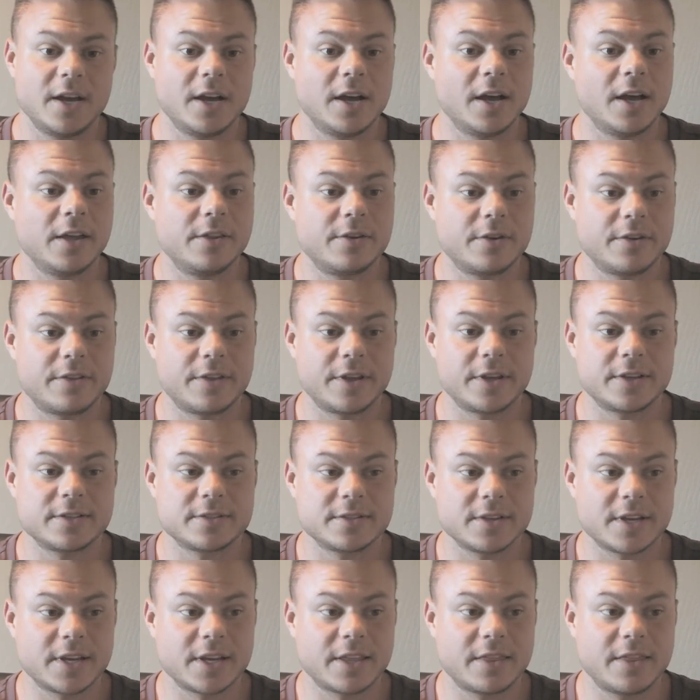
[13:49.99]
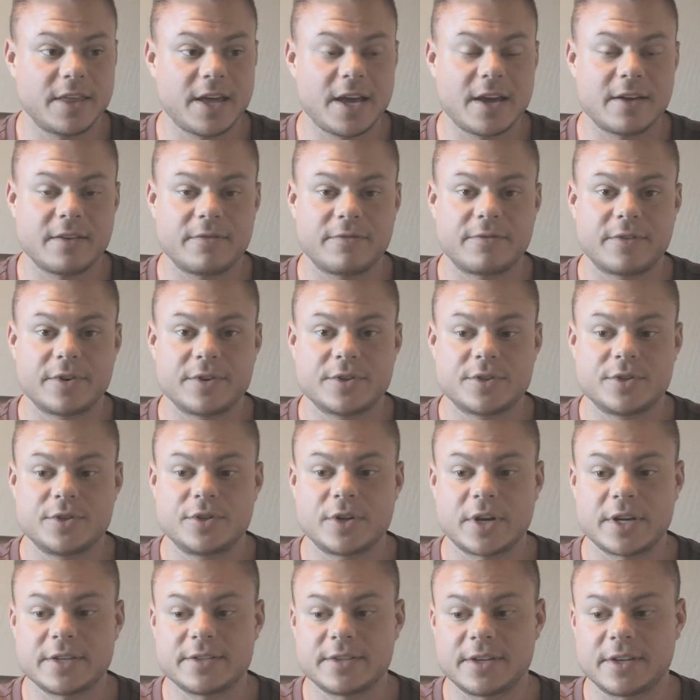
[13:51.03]
Other things like that, French
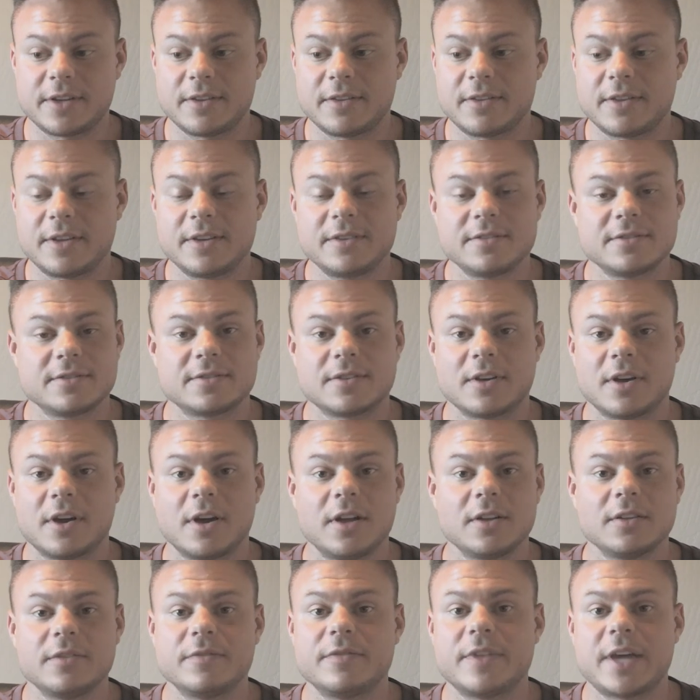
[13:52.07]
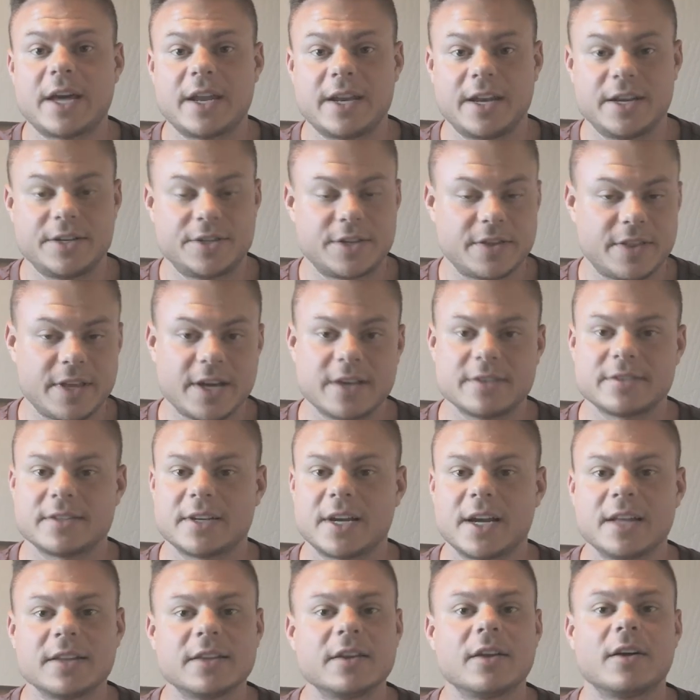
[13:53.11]
dressing, things, all of that nature, Thousand
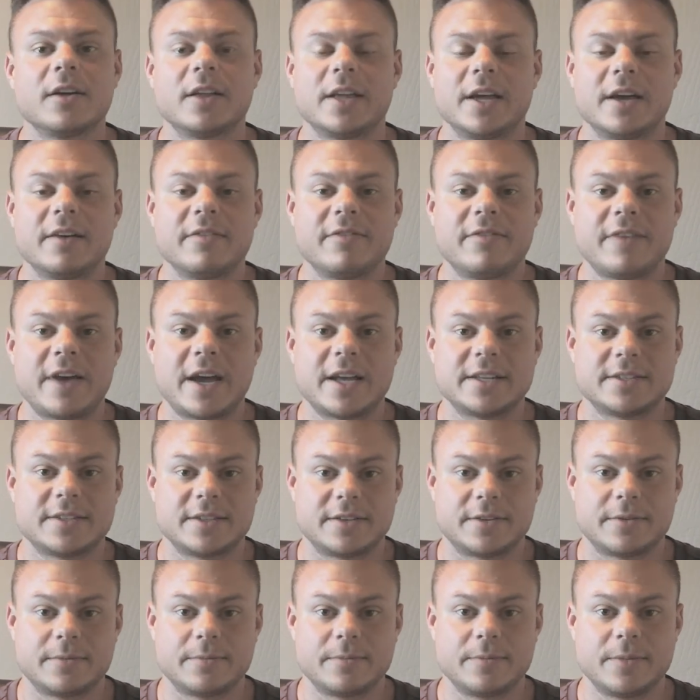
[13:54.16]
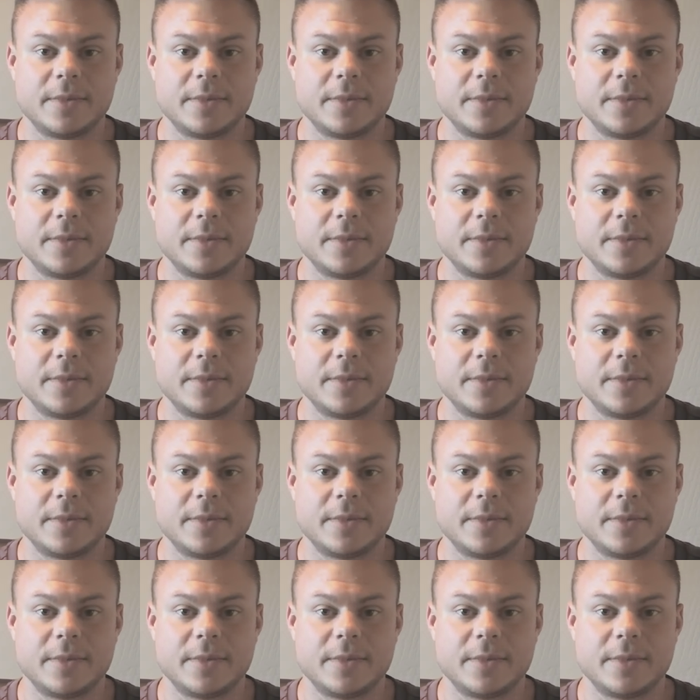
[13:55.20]
Island, all have fats in them.